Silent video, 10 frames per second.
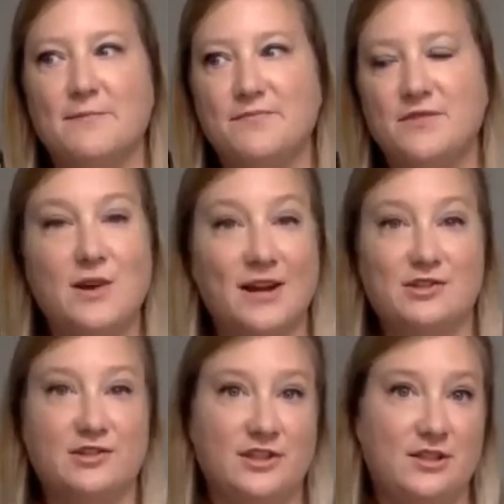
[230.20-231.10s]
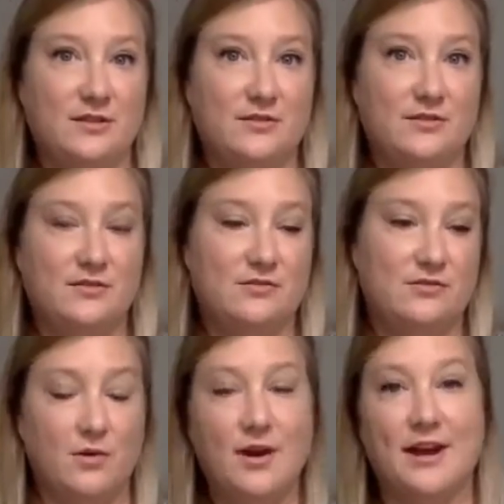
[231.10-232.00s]
You actually
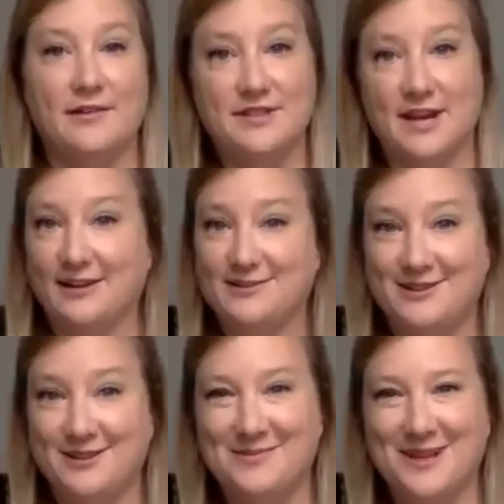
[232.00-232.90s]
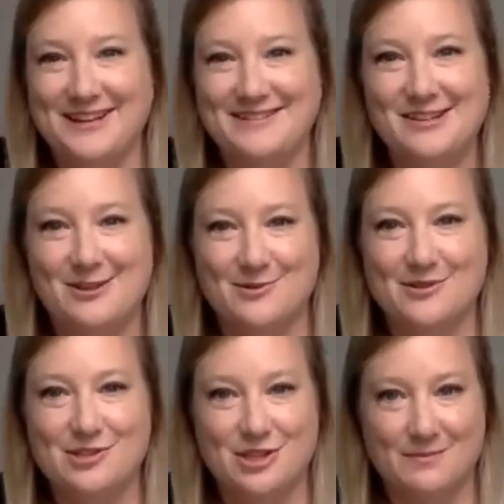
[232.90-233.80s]
don't have tax applied to
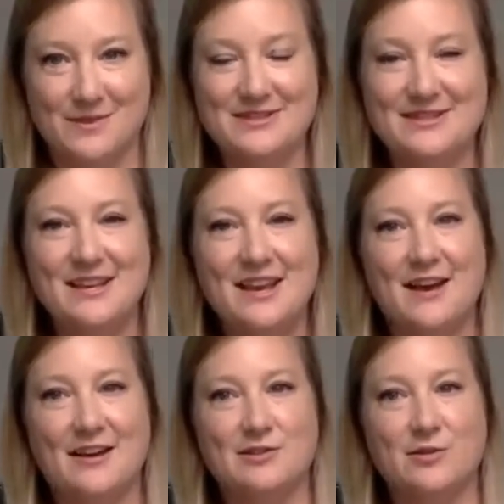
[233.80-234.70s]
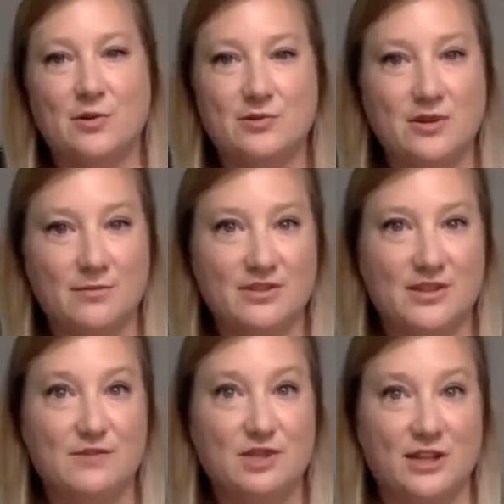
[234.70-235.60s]
those shipments. So those numbers
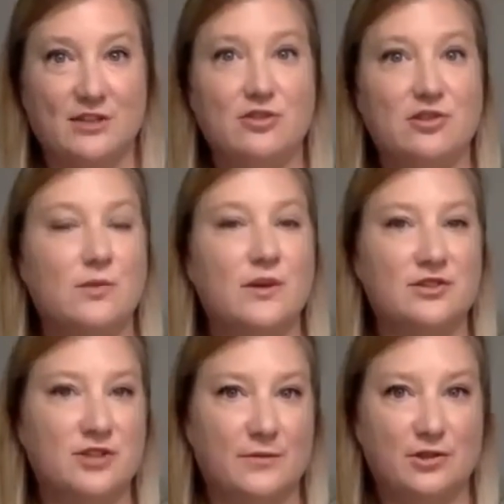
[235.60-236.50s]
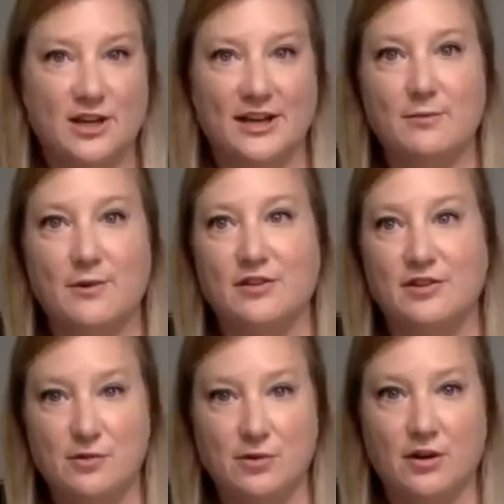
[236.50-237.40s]
have changed. So you want to double check whether
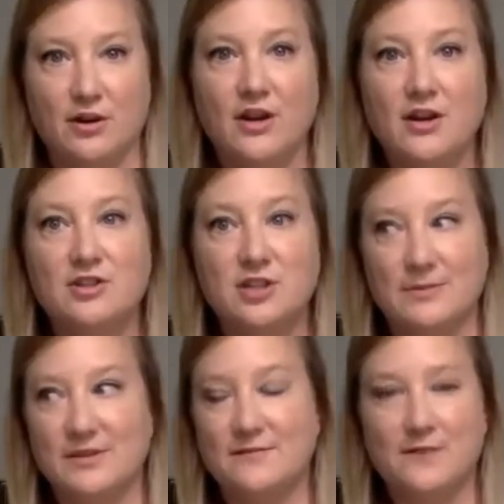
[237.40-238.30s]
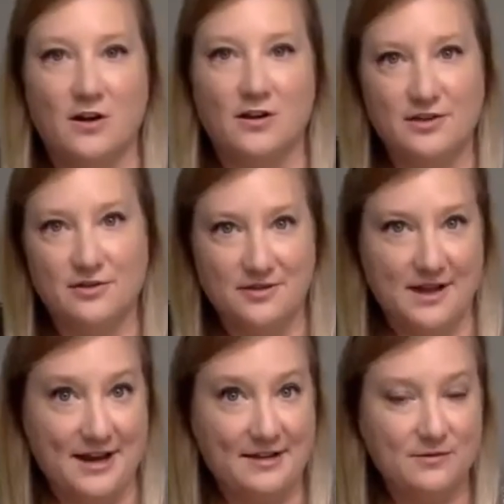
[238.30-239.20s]
your shipments fall under
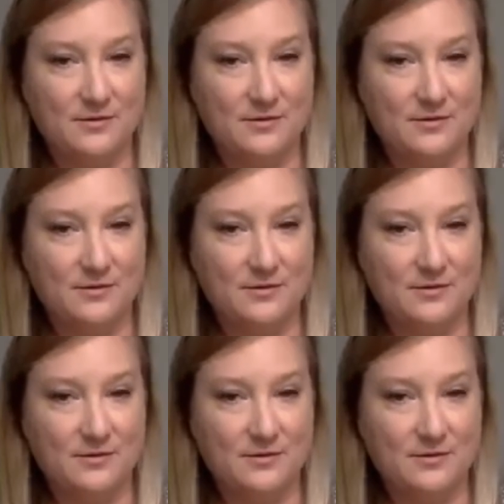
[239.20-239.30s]
that